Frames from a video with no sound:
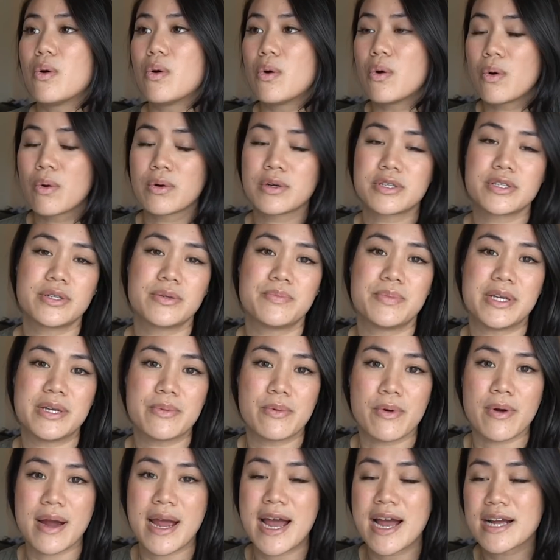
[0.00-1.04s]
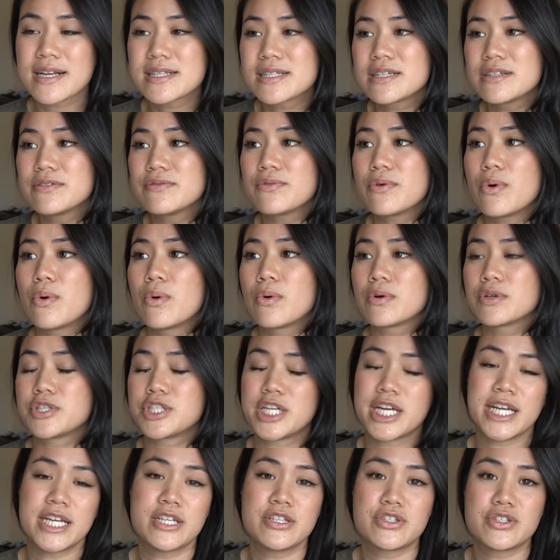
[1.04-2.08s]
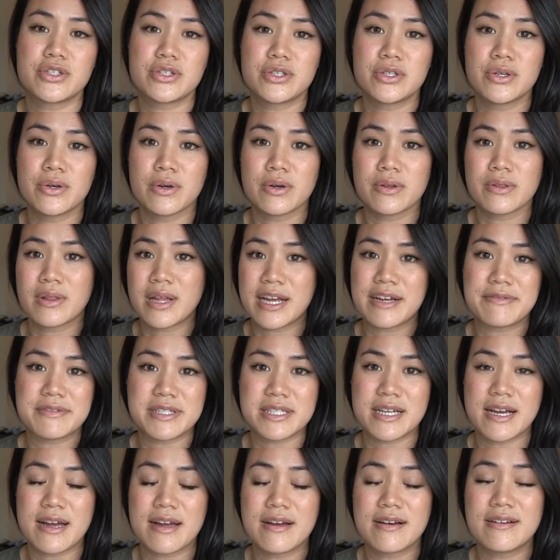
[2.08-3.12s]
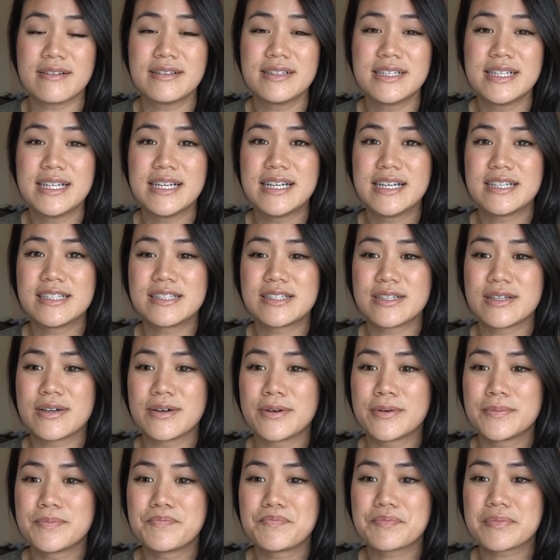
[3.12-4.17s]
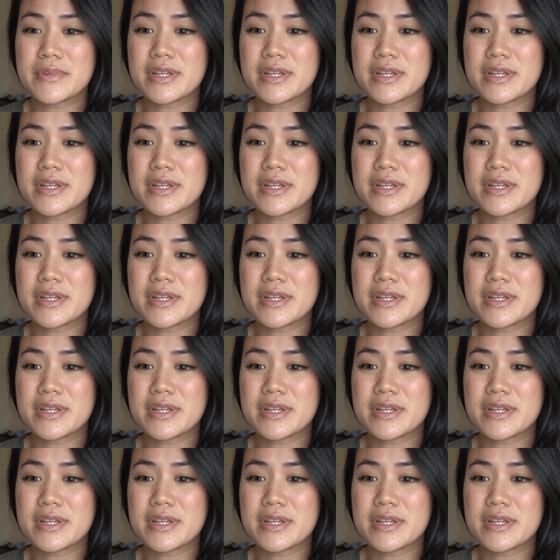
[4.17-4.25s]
or to be more active or change your lifestyle. So